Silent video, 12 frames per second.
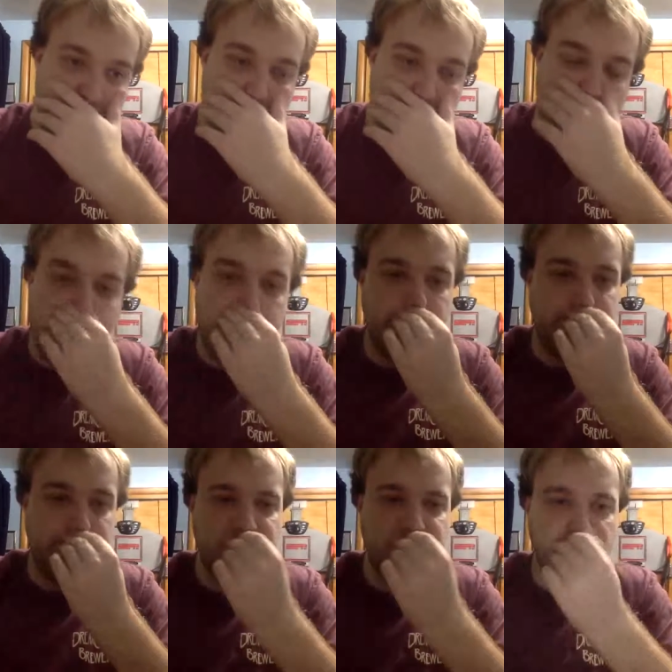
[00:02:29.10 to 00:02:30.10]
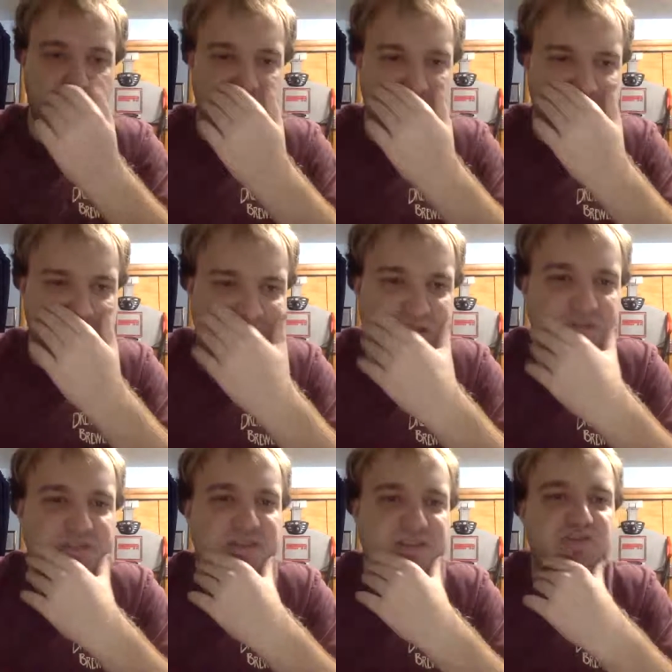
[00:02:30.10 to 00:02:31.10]
But uh, we had a match. It
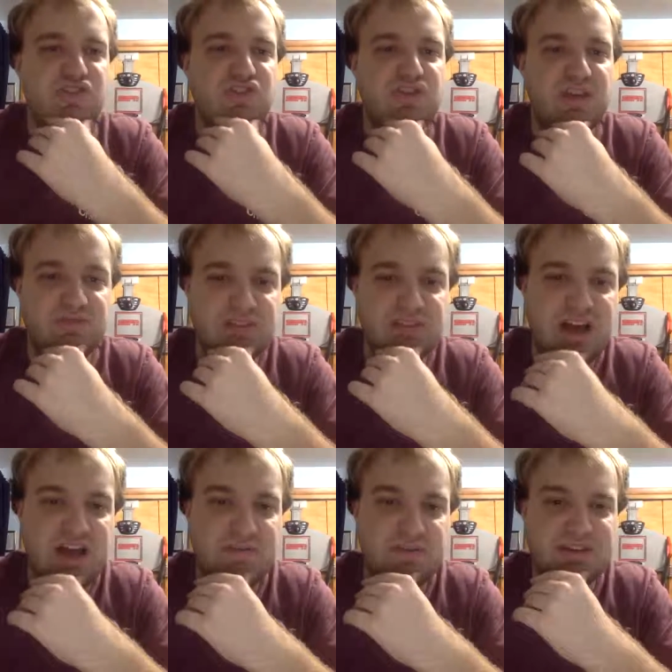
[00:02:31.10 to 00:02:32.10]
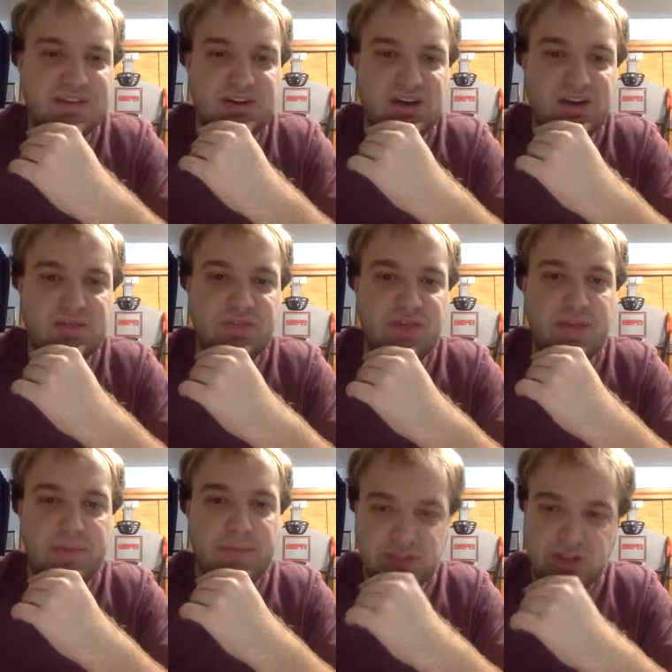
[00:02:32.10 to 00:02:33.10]
was, it was, it was a Coffey brothers taking on
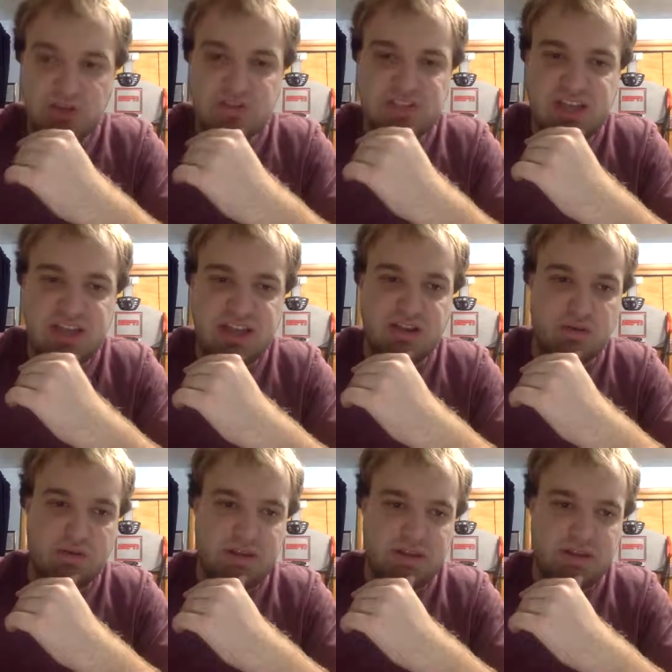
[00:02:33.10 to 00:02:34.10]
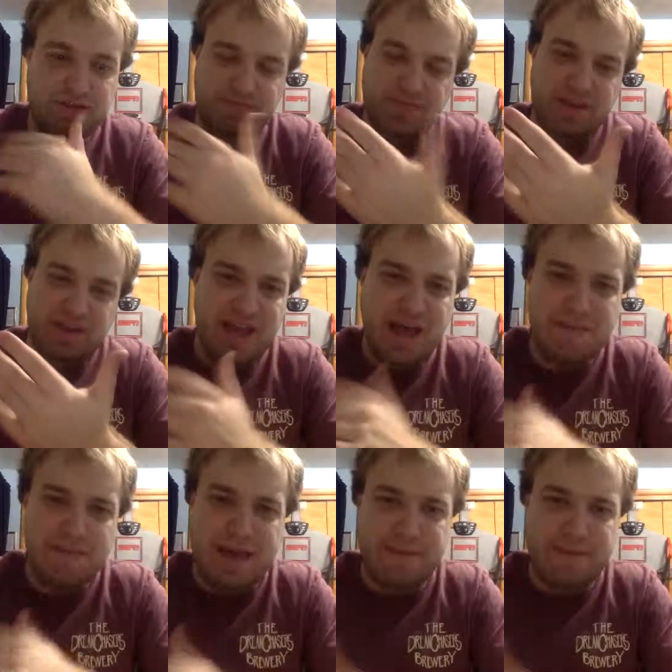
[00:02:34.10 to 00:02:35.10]
Mendoza and Carrillo. Not a
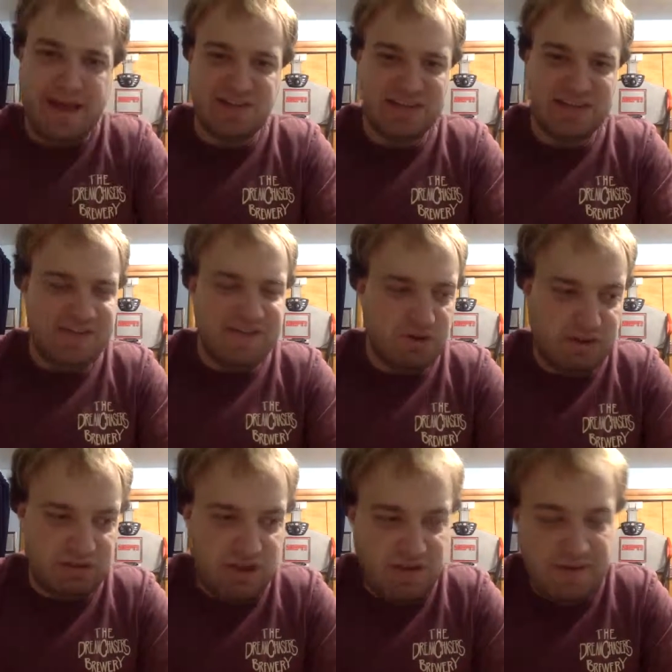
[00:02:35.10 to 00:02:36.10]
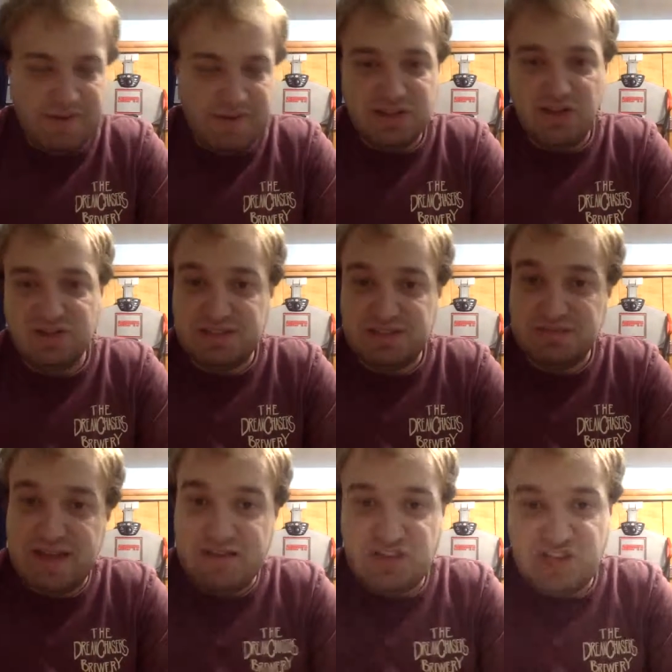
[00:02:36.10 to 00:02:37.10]
bad match. They gave Carrillo and Mendoza some
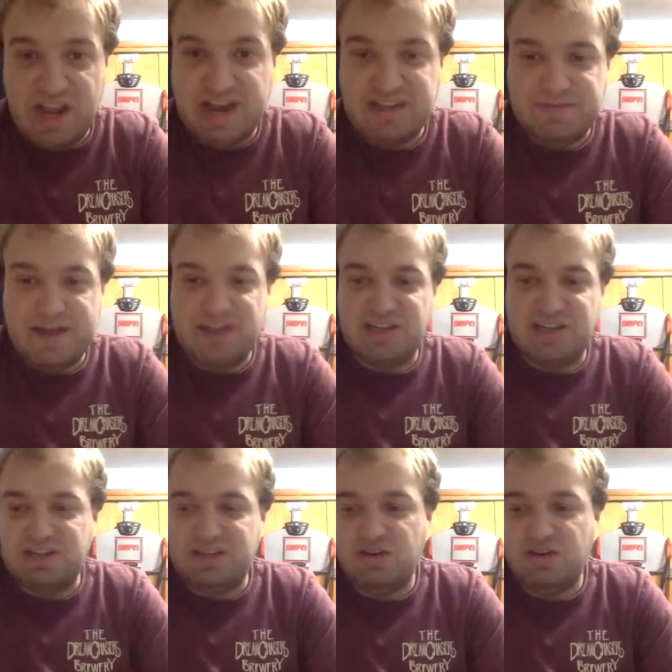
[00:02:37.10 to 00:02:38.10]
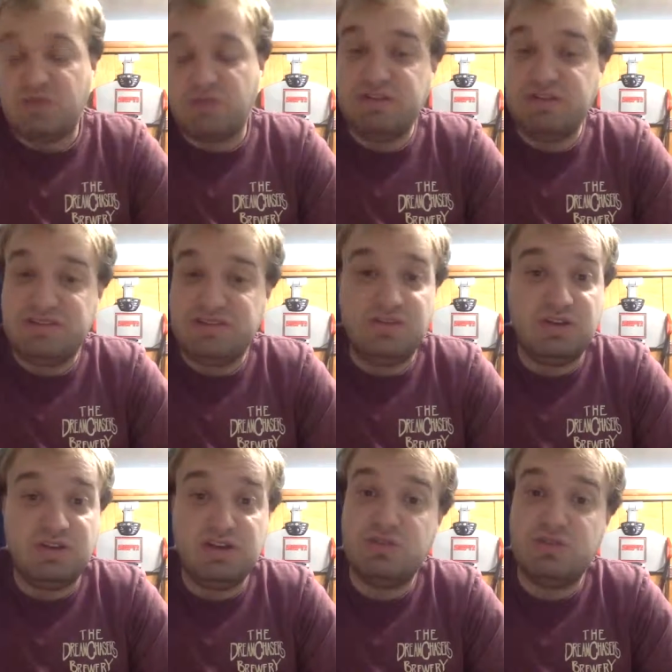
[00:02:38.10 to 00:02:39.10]
time to shine this match. As you know, Carrillo's doing
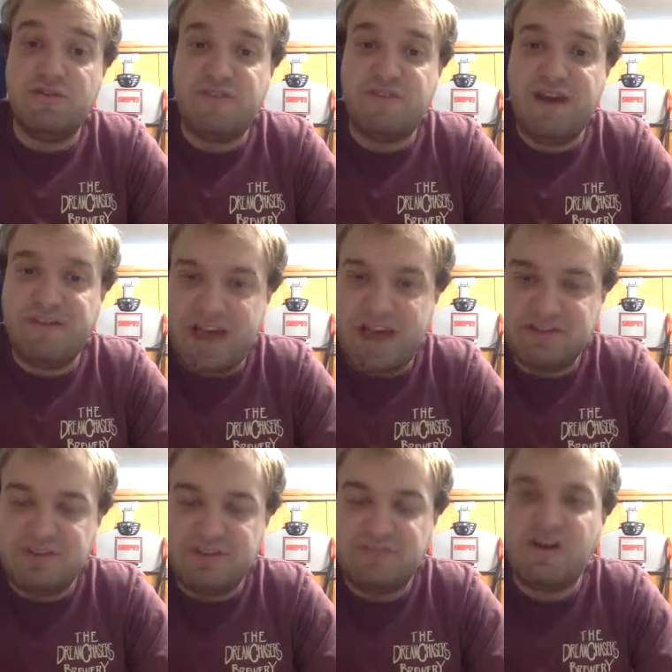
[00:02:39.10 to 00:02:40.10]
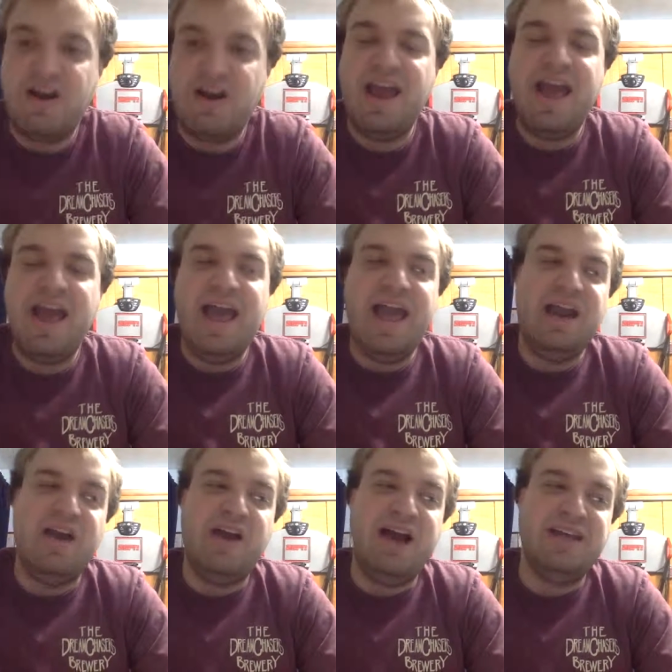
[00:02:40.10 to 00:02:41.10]
good on two oh five Live so far. And,
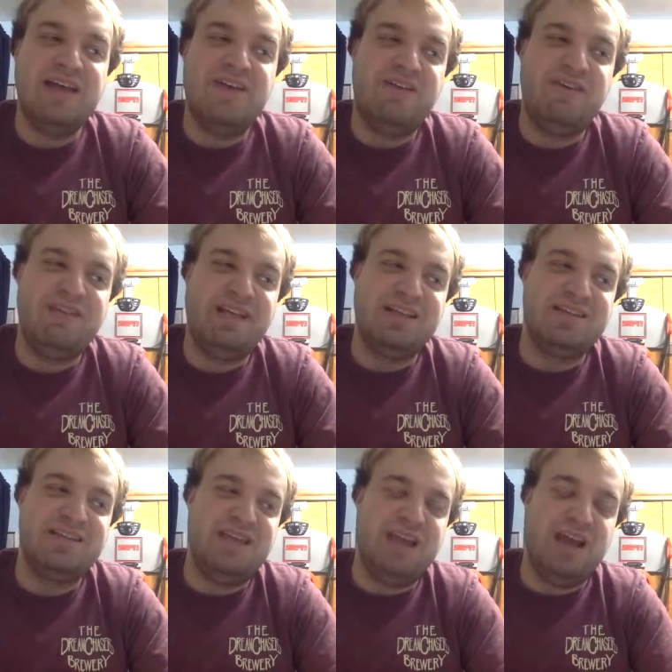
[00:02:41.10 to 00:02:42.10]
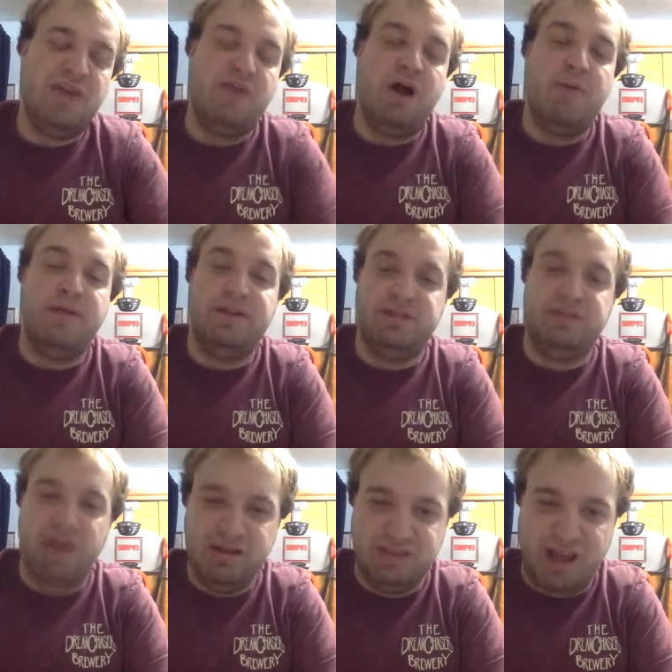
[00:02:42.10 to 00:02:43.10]
you know, I definitely would like to see and Raul
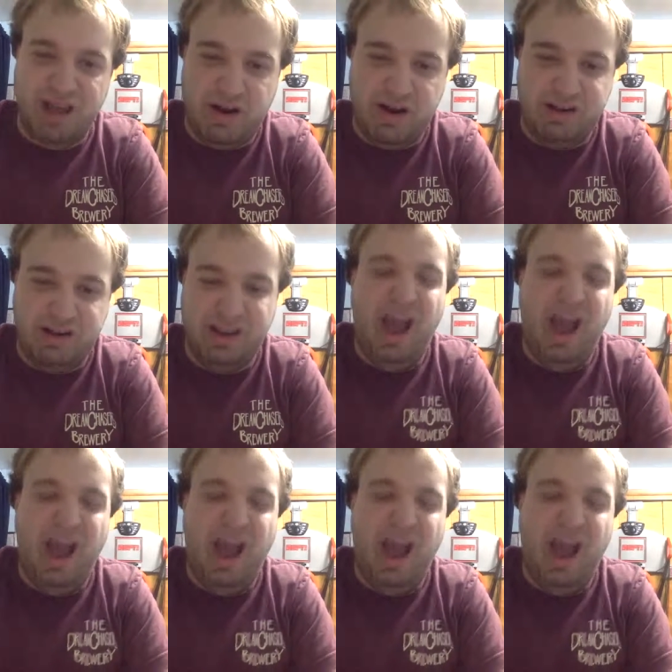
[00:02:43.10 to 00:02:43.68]
Mendoza, of course,